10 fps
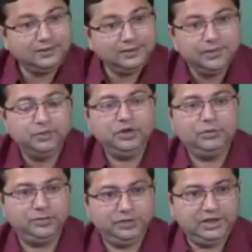this is a
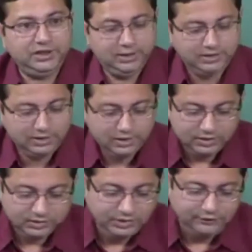monopropellant,
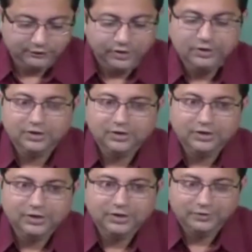therefore,
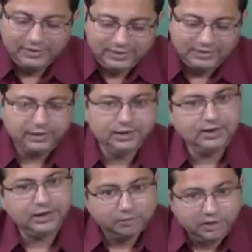when it, it
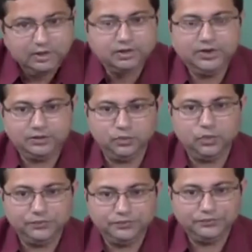can burn on its
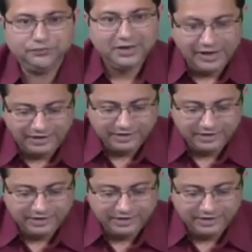own and